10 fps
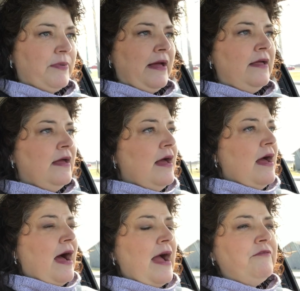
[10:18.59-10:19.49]
but
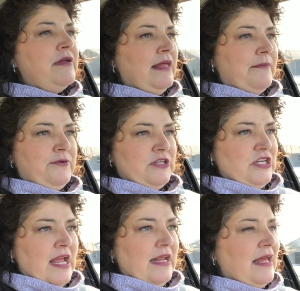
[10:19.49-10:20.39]
I really
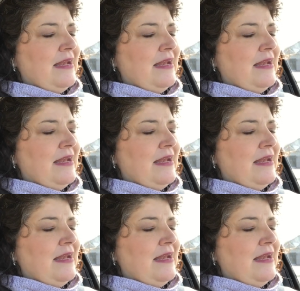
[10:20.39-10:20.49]
appreciate it.